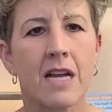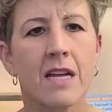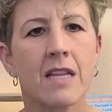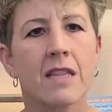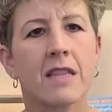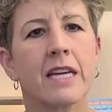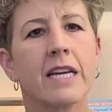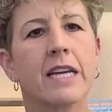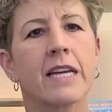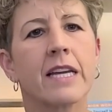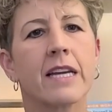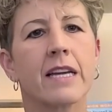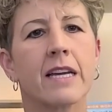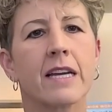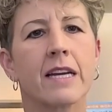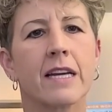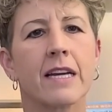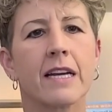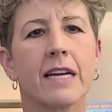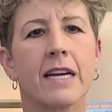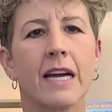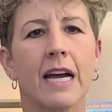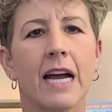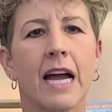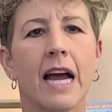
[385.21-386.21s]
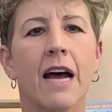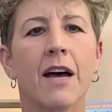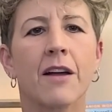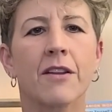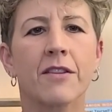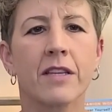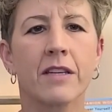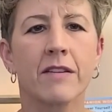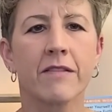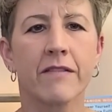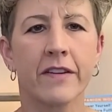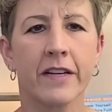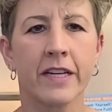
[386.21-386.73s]
think health
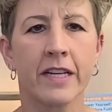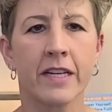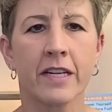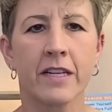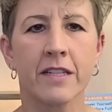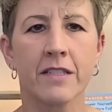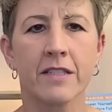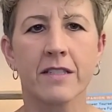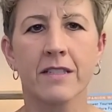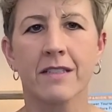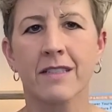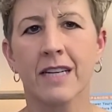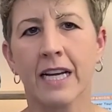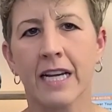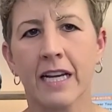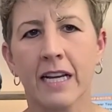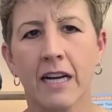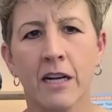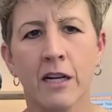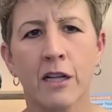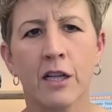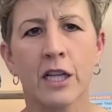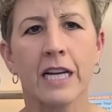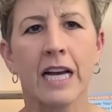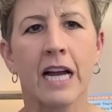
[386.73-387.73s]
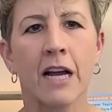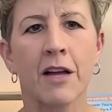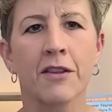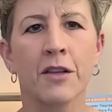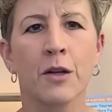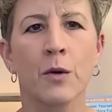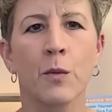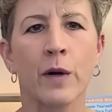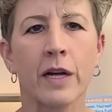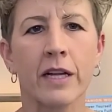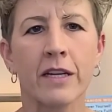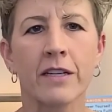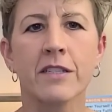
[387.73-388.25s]
and fitness, I call it health and
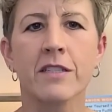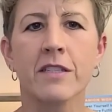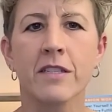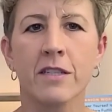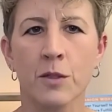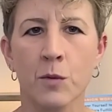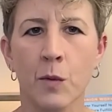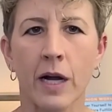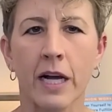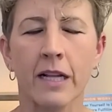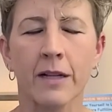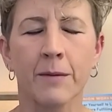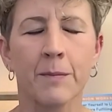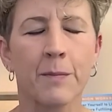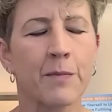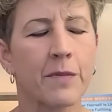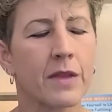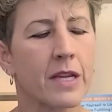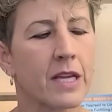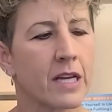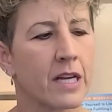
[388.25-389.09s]
wellness as well,